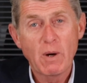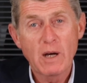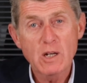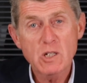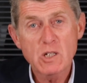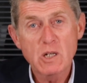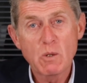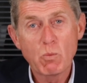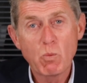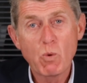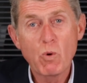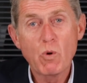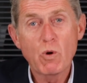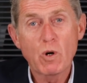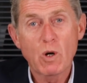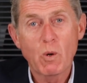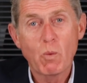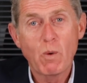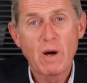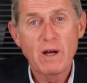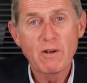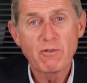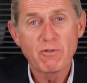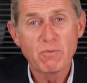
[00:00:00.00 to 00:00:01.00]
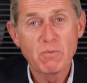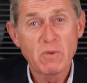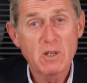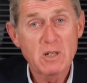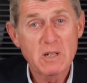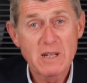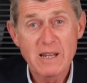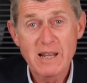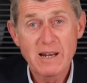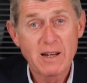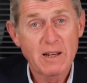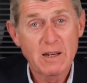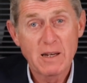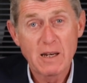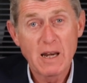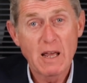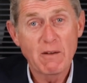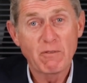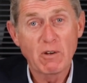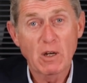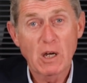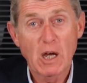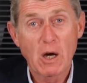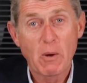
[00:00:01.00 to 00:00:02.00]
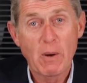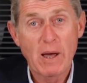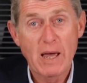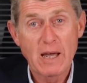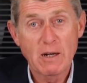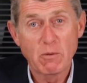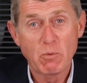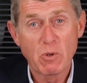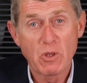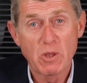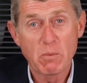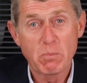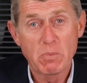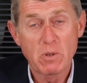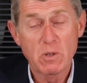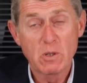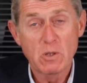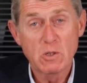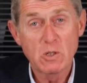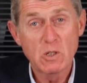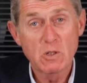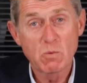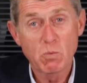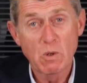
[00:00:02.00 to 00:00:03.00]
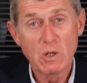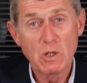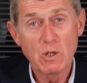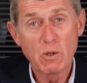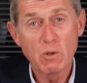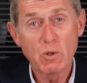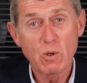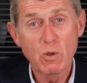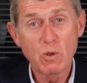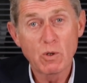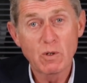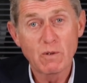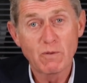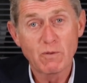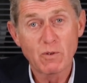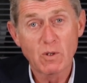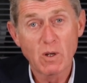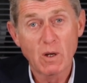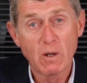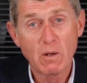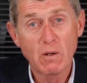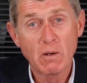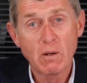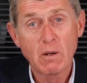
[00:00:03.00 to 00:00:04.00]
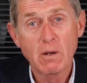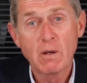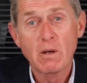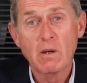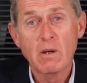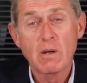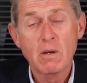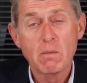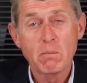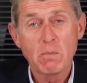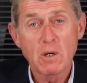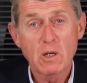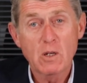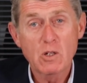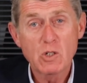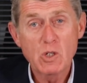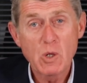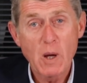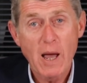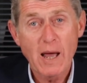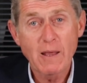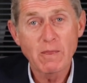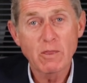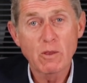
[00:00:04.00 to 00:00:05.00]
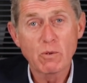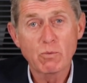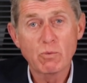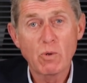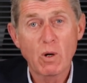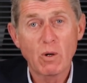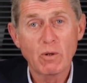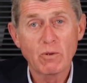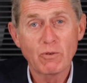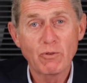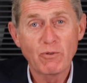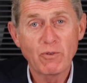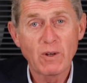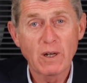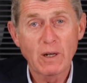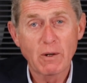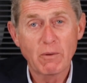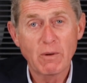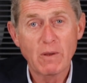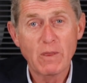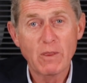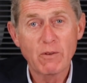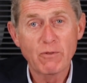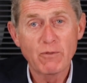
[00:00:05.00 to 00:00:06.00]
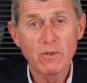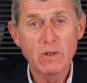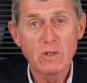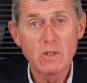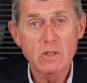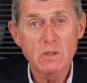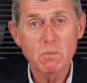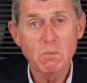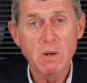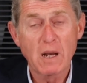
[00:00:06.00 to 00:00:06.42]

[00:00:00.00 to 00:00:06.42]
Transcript: actually walk away from the deal and never go ahead with the purchase when you could have done because you had the wrong figure in the first